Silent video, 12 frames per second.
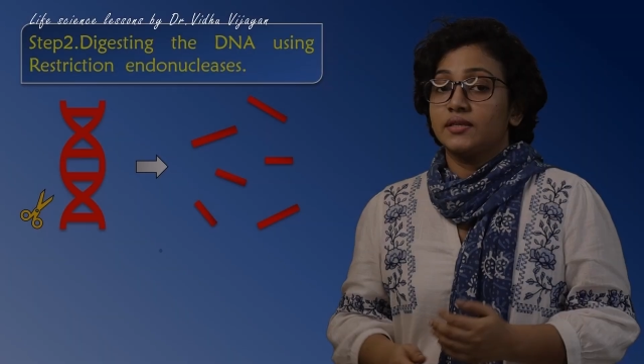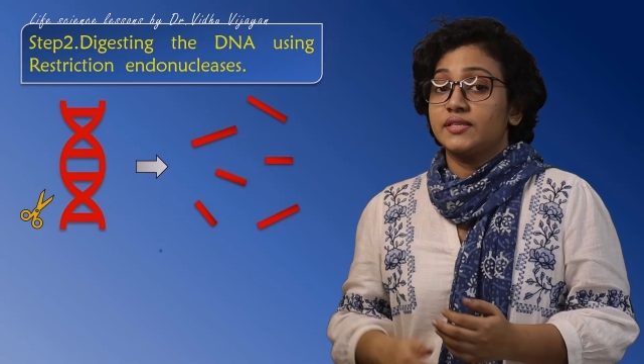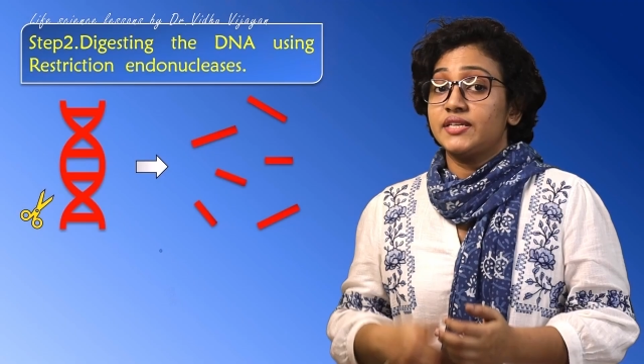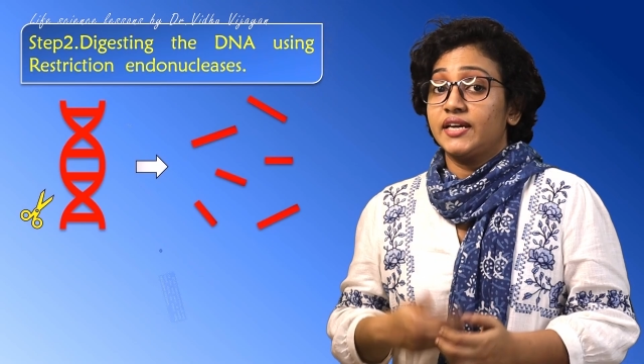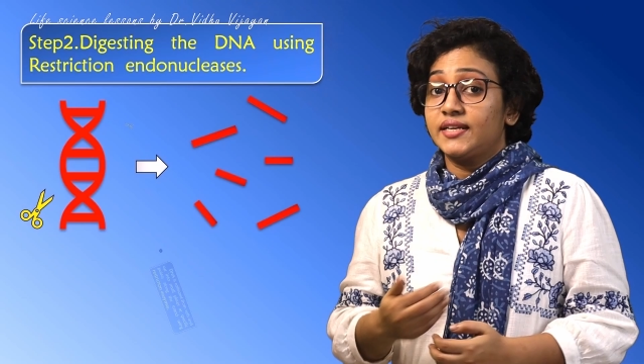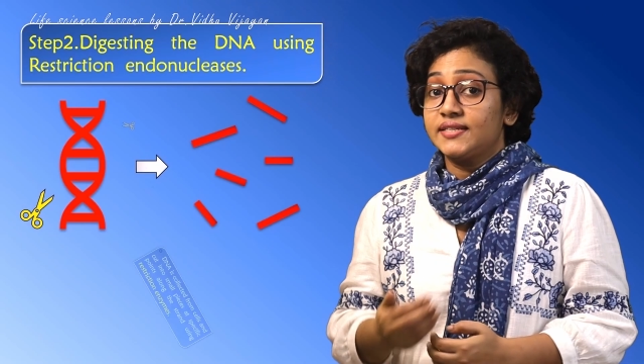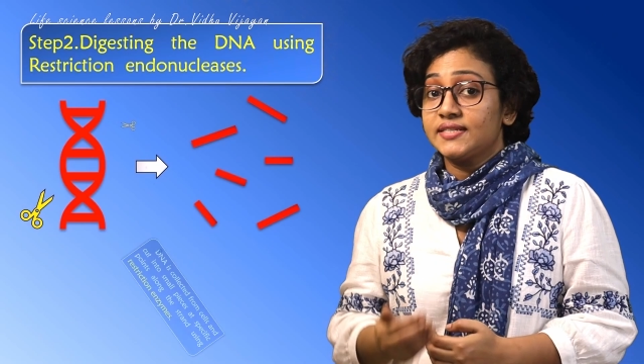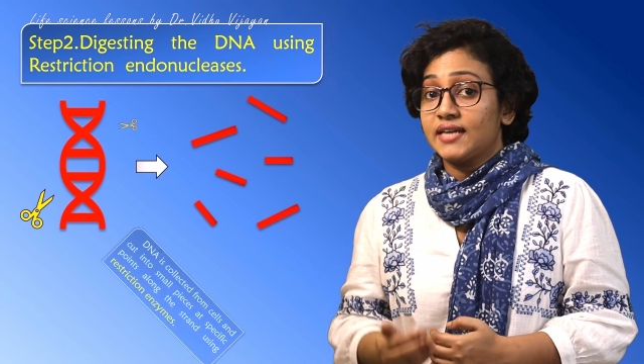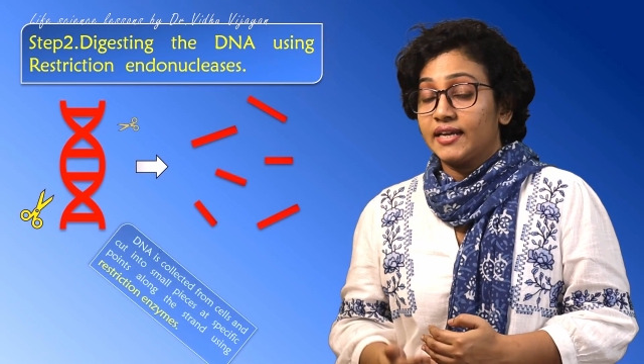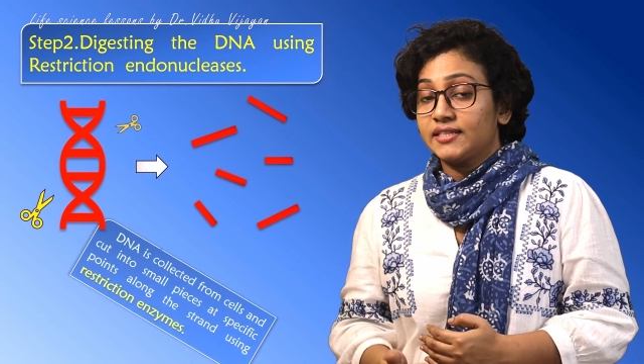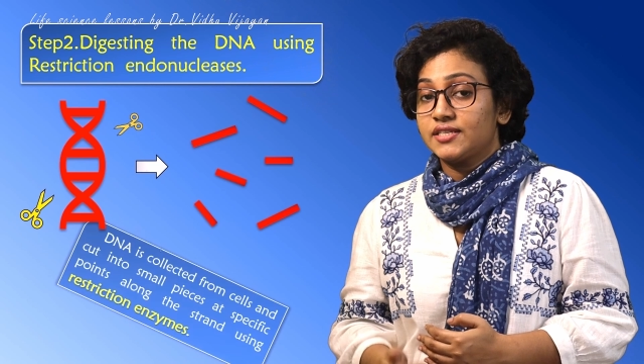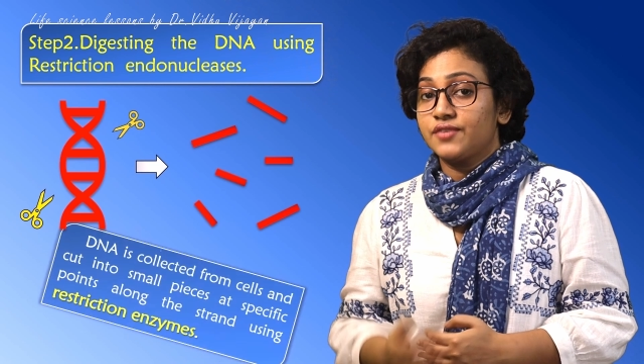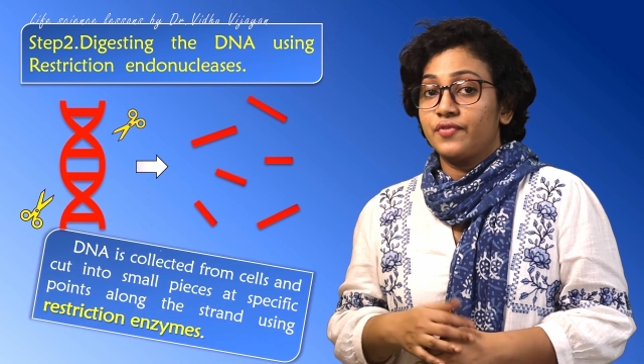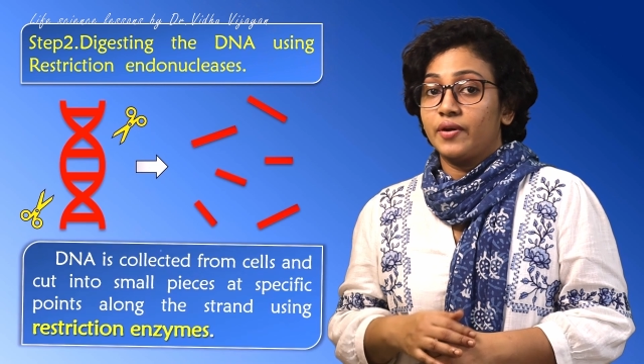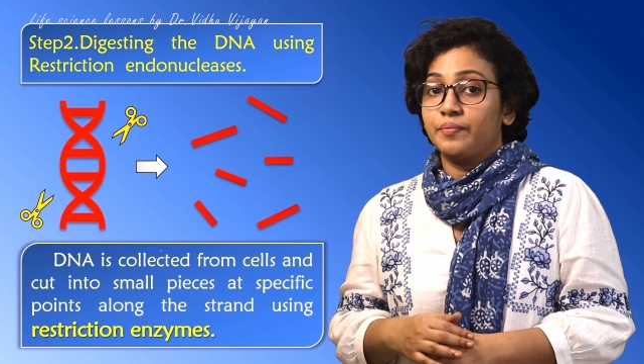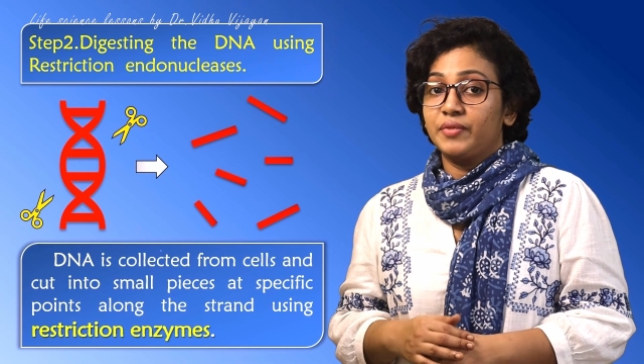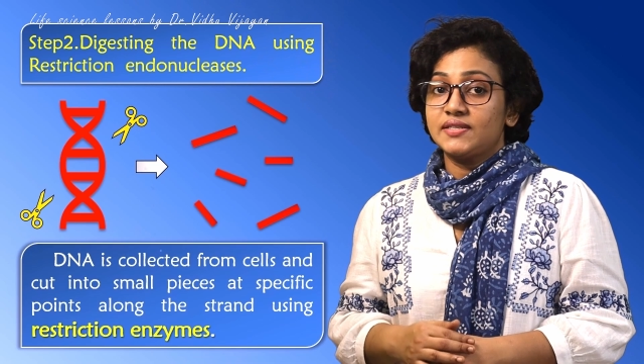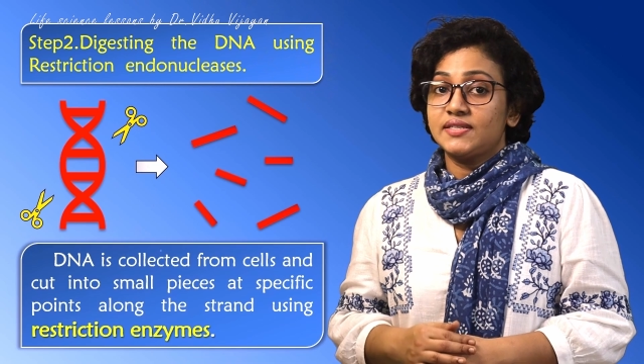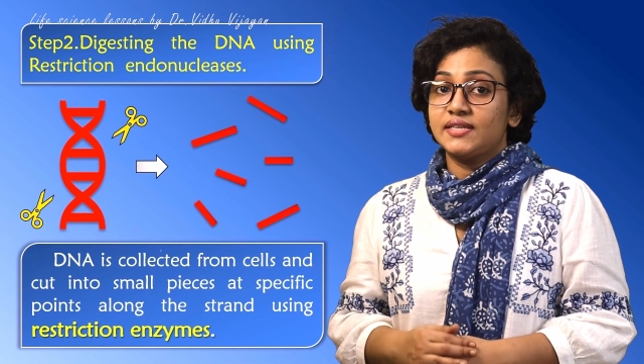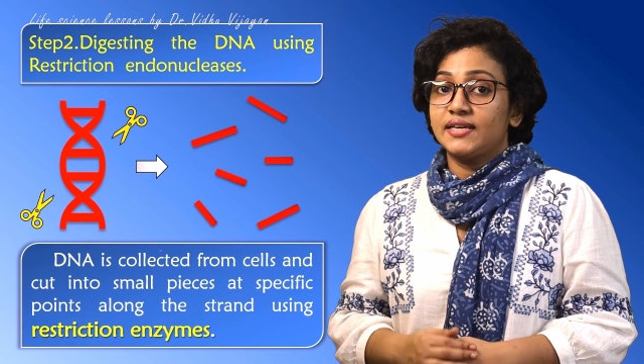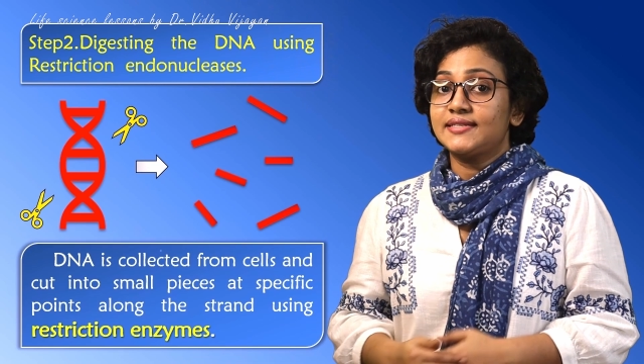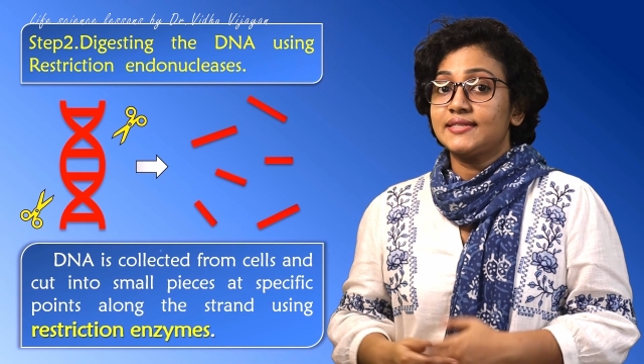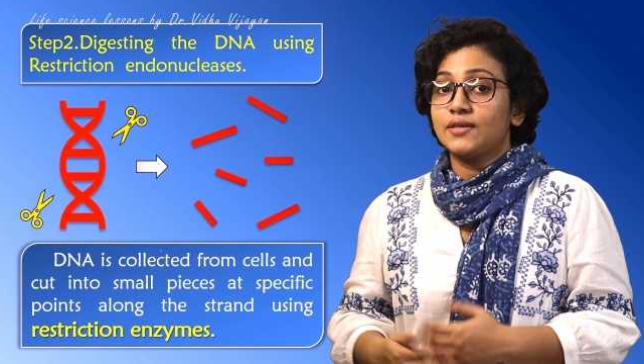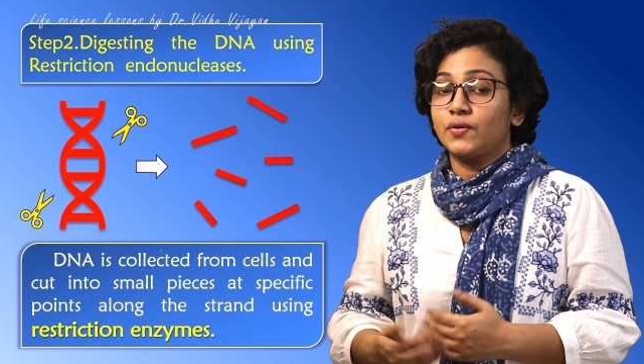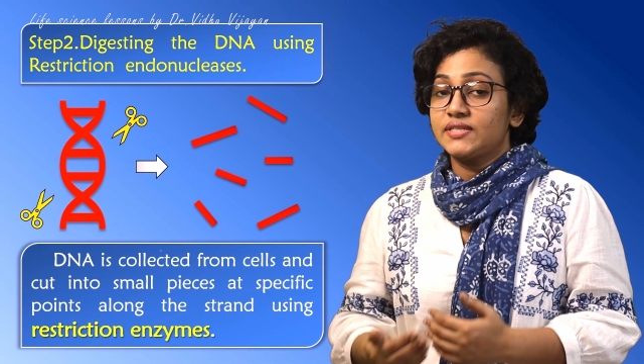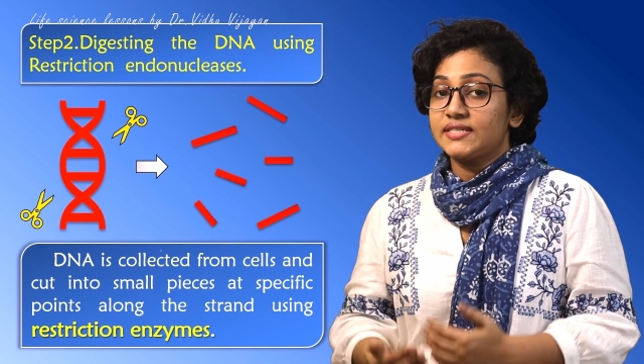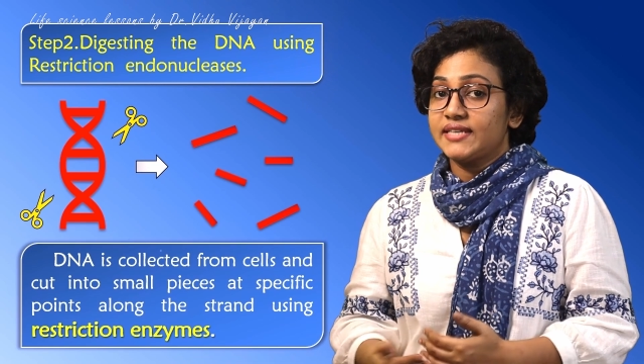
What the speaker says: DNA is collected from the cells or